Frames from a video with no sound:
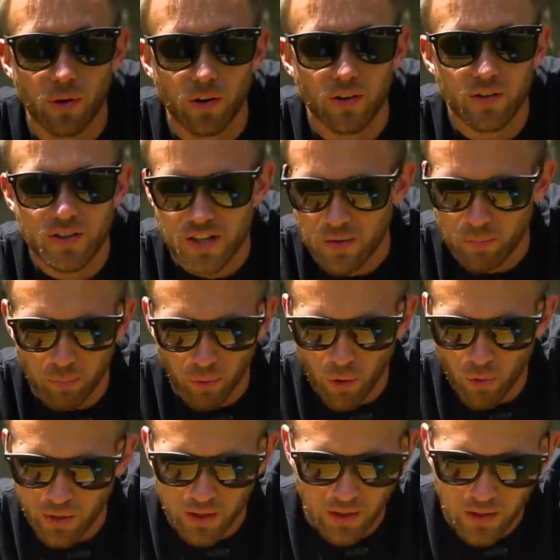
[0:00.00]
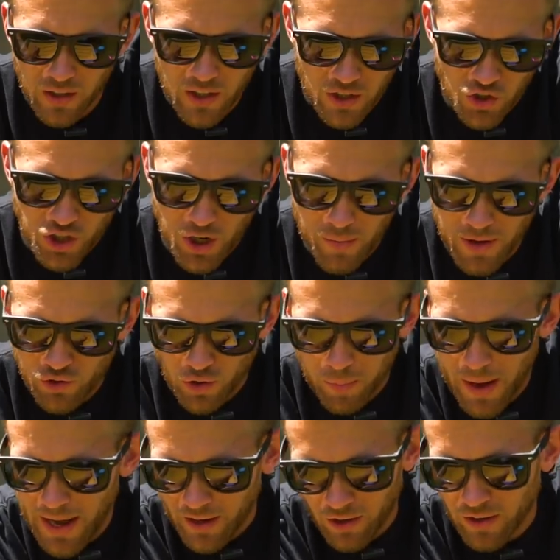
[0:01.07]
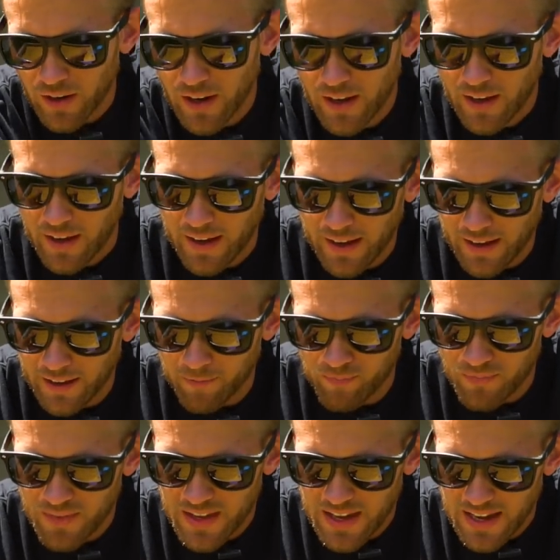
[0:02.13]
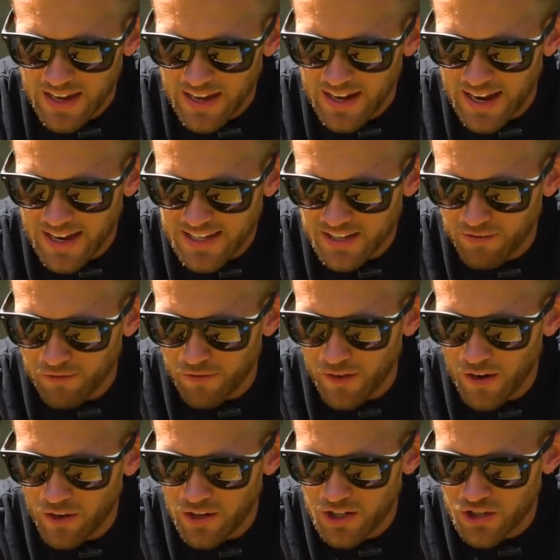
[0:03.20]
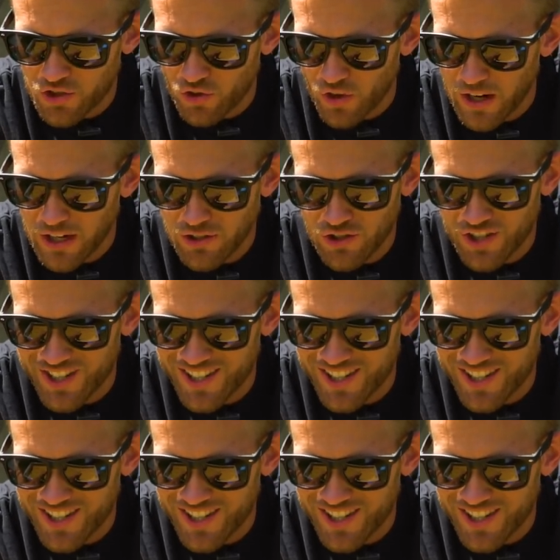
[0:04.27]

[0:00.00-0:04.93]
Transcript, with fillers: or some broken geometric pattern, uh, it has a very strange